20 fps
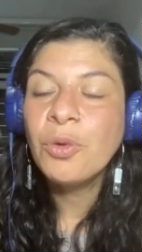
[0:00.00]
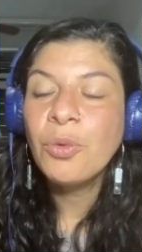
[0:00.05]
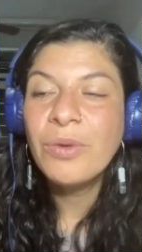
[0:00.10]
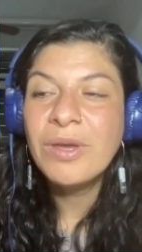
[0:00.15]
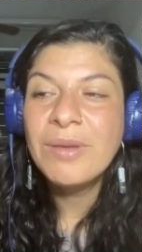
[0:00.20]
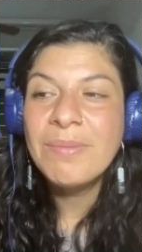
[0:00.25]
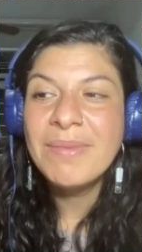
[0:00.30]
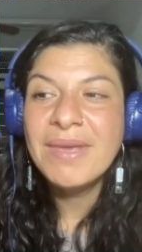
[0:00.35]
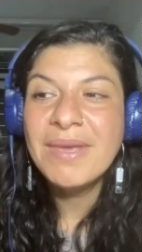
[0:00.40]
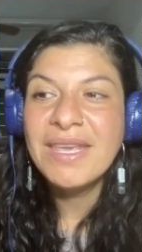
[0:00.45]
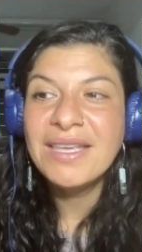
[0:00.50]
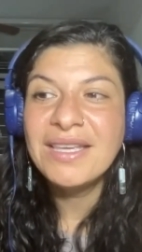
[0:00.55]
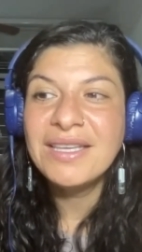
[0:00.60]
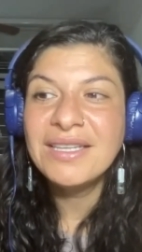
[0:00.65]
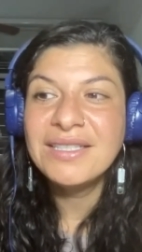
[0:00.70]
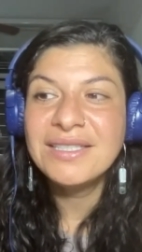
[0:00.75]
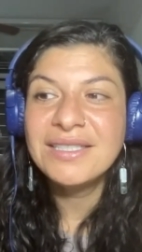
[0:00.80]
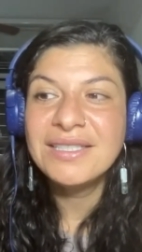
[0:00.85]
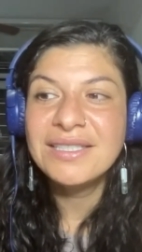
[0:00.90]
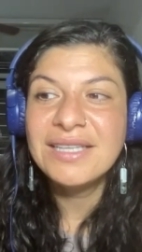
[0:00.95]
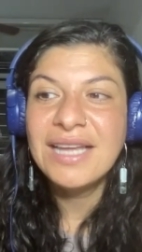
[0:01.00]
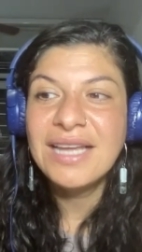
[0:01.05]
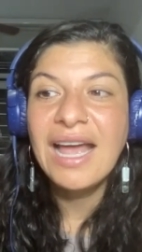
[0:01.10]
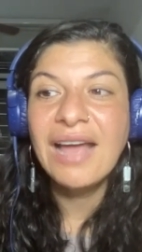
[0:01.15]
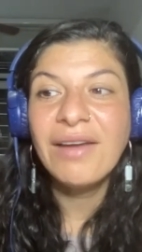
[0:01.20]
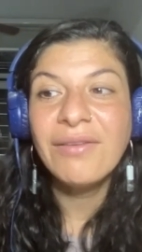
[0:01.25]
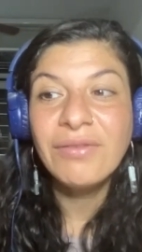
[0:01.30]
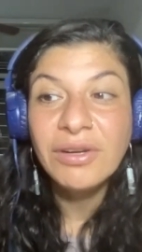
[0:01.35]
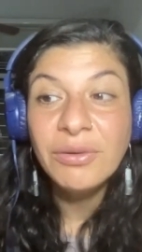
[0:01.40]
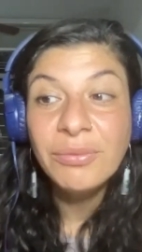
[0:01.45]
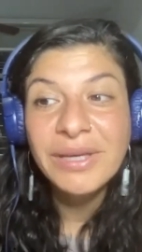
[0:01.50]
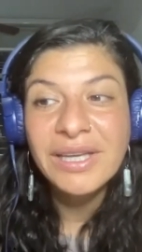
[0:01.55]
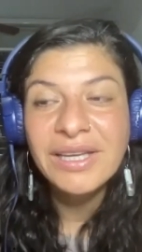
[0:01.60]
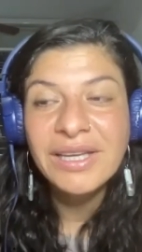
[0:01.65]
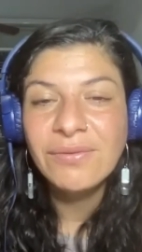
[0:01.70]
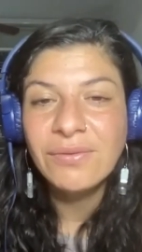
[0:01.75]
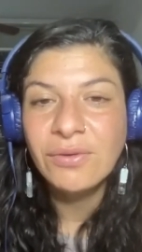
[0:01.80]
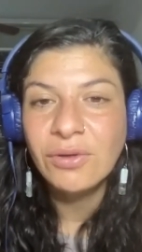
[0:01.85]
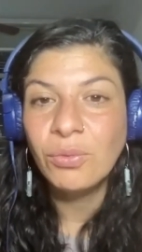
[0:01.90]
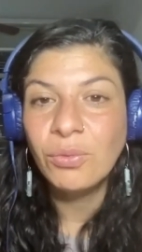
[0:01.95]
We meet every
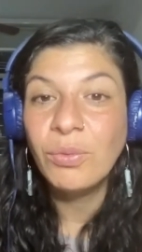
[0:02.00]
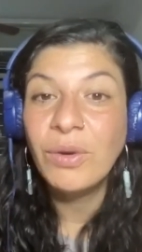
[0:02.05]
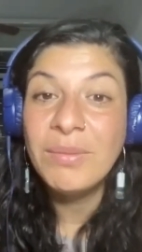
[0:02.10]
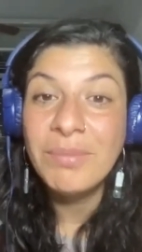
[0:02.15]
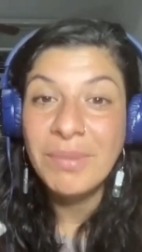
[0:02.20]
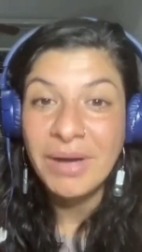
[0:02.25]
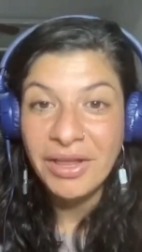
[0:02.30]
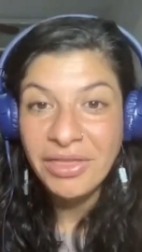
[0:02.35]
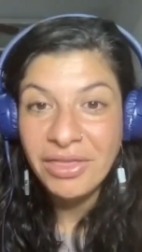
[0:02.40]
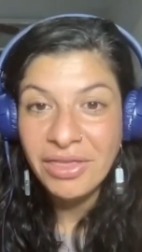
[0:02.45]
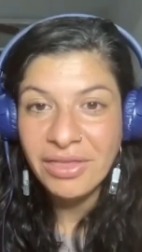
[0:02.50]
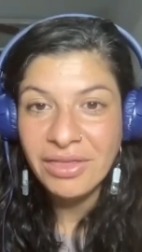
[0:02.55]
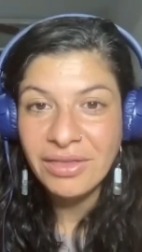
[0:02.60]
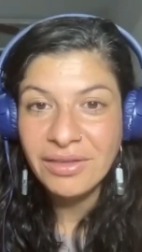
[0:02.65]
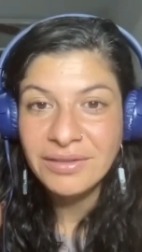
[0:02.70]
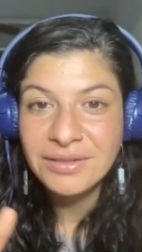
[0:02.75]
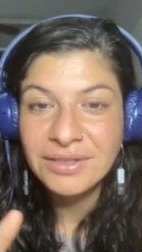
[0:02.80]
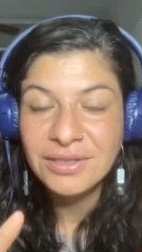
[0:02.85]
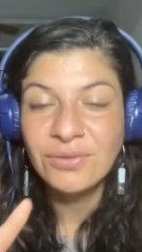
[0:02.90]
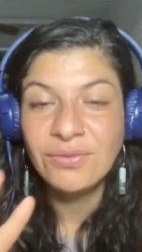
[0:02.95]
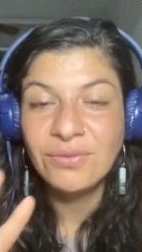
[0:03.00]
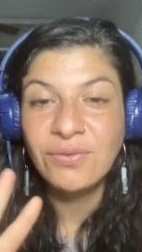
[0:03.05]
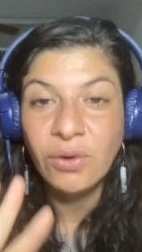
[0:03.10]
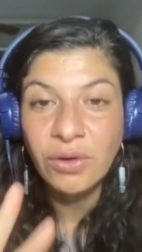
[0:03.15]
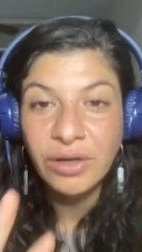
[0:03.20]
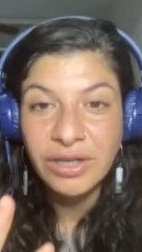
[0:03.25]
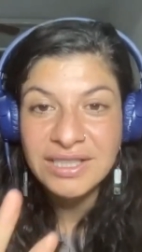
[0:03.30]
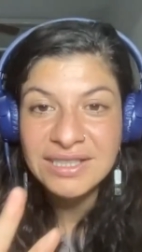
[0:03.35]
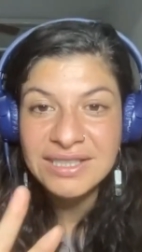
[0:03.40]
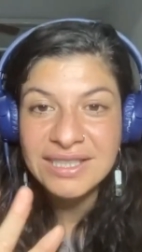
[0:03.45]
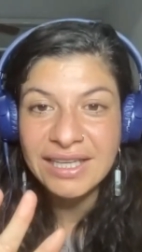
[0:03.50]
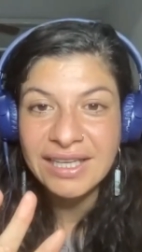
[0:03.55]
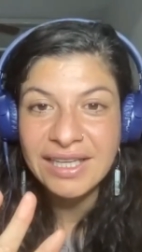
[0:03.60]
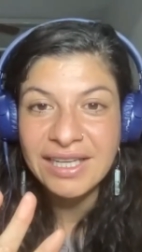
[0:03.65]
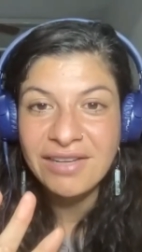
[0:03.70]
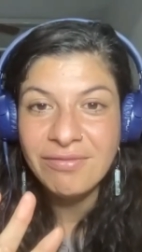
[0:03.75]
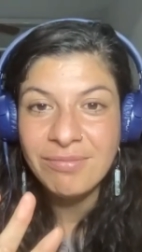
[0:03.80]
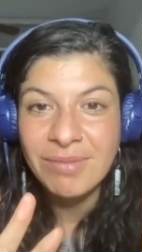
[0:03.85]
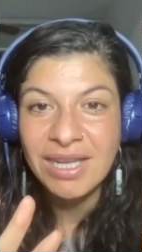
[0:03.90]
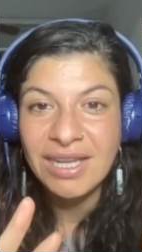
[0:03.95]
week for 1 month. So 4
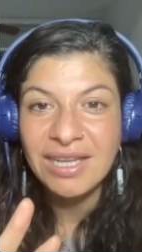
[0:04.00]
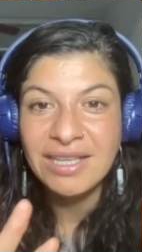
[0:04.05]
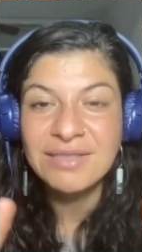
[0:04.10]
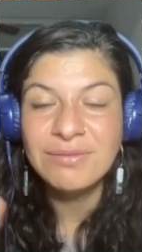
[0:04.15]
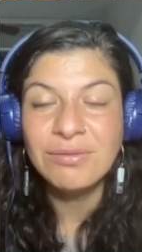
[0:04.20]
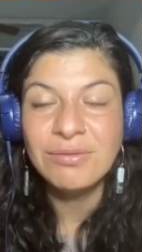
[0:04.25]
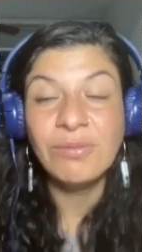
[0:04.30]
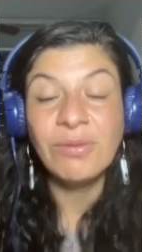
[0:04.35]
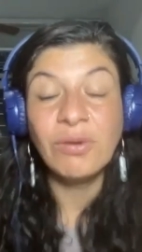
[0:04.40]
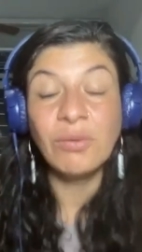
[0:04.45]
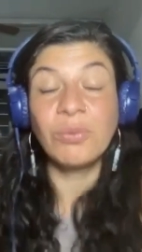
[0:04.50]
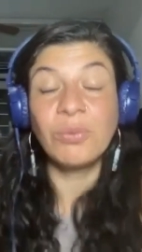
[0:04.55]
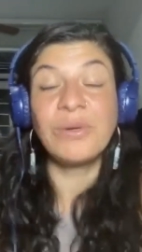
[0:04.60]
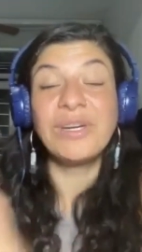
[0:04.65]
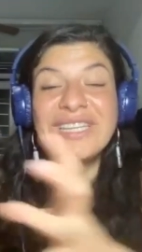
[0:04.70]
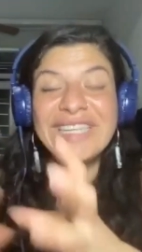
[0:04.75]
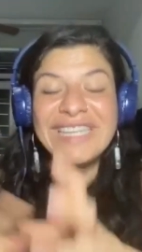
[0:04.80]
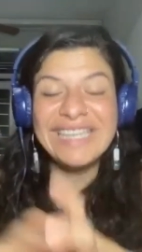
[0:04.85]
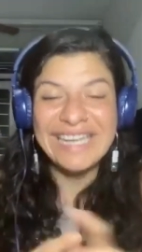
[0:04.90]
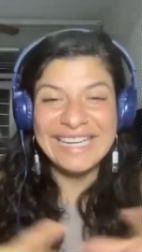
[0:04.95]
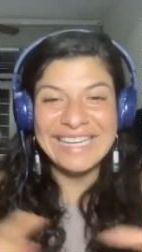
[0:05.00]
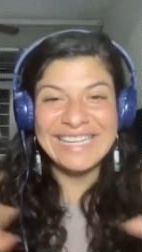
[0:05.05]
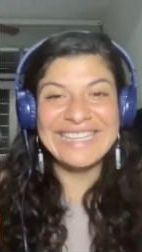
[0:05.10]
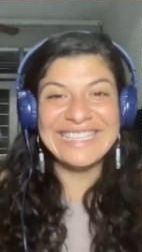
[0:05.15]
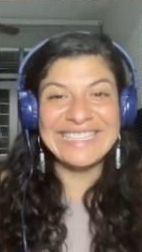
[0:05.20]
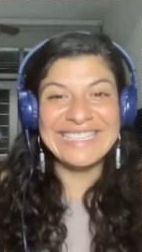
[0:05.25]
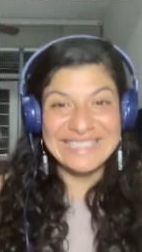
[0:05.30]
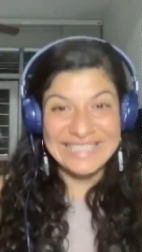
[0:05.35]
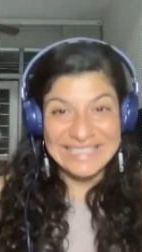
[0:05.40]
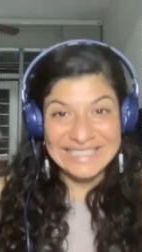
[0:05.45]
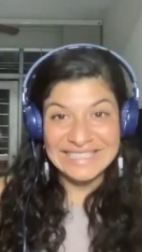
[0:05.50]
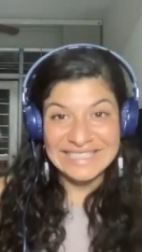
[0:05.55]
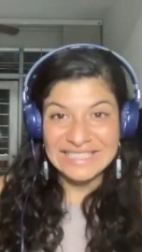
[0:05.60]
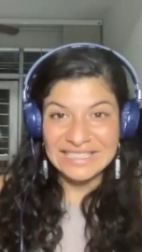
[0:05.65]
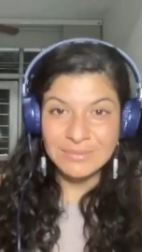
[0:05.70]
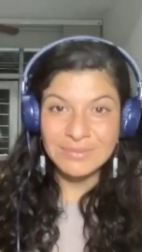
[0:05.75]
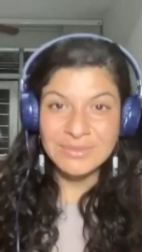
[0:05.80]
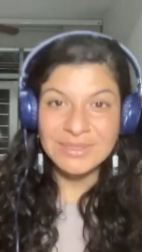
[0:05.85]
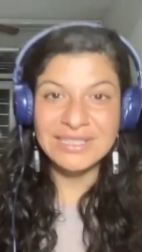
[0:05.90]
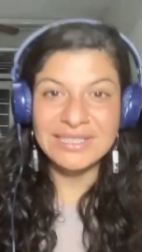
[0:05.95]
consecutive meetings where we're really getting the
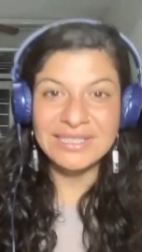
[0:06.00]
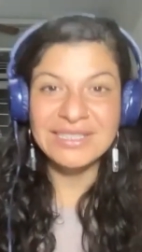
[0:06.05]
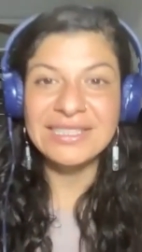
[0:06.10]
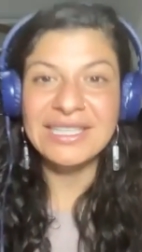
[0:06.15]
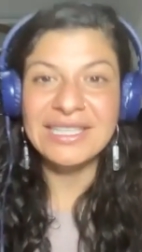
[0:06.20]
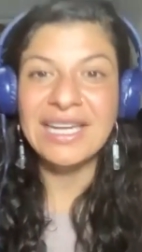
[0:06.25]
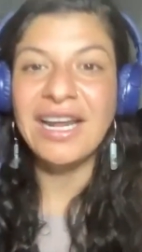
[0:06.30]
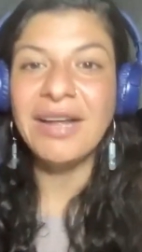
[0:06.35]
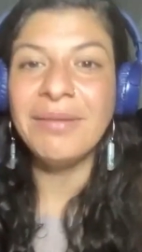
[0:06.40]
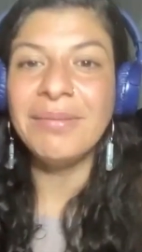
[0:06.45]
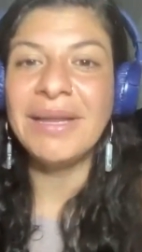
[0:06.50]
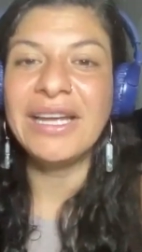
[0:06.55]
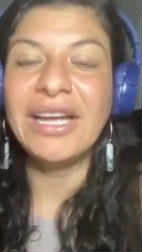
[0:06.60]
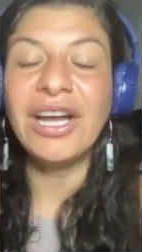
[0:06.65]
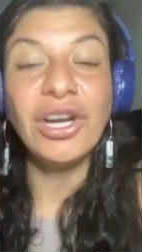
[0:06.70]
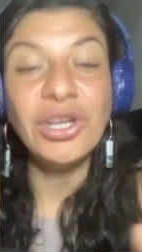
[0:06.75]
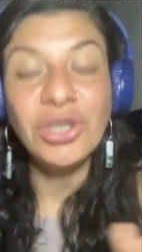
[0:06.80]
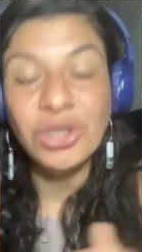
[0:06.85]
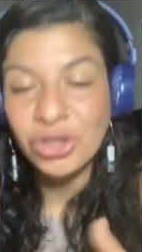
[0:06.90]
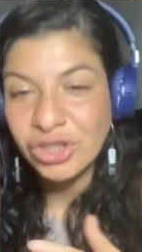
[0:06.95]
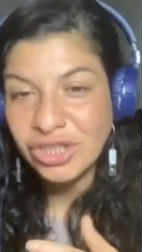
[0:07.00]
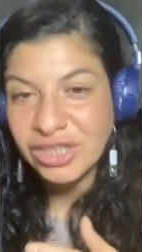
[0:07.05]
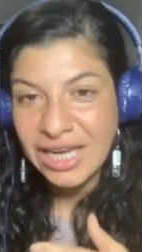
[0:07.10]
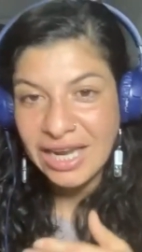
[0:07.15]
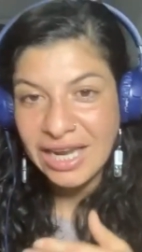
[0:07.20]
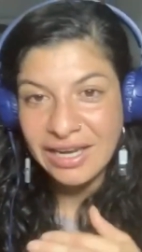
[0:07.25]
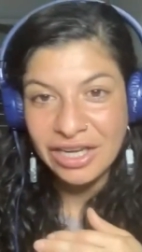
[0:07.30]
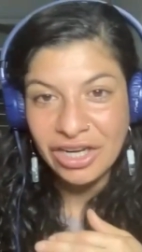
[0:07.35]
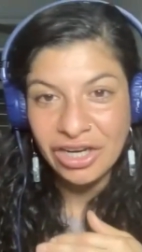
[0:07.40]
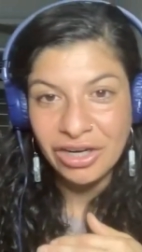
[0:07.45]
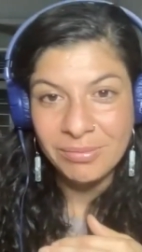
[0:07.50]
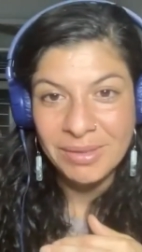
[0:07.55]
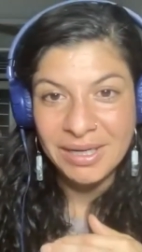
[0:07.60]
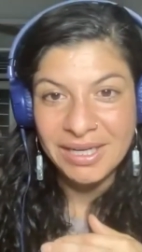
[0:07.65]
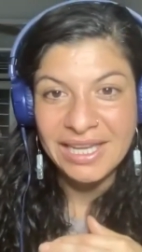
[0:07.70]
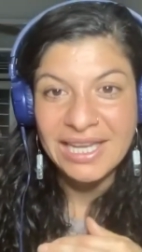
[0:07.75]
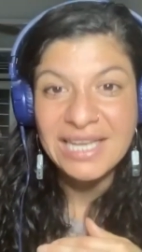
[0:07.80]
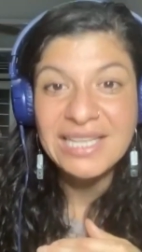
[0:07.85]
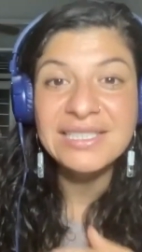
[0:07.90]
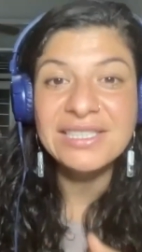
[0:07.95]
systems set up, like understanding our
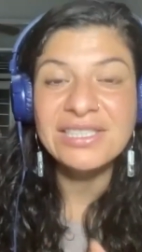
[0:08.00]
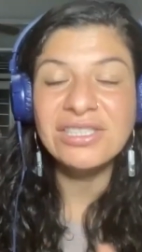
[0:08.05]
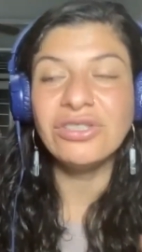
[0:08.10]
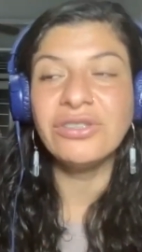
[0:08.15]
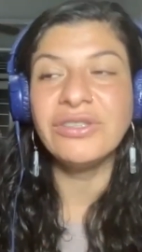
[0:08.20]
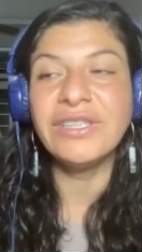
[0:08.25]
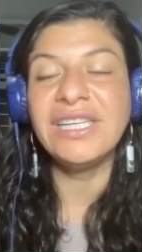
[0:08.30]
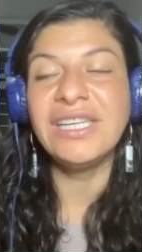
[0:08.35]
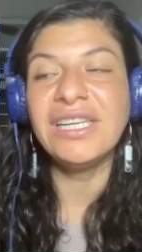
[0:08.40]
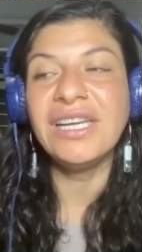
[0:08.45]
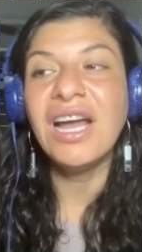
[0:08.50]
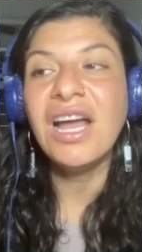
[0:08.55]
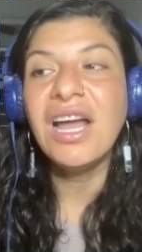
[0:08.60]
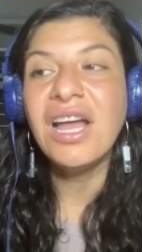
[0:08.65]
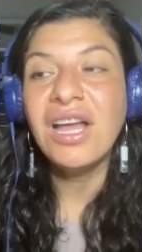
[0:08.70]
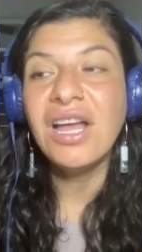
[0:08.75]
money history,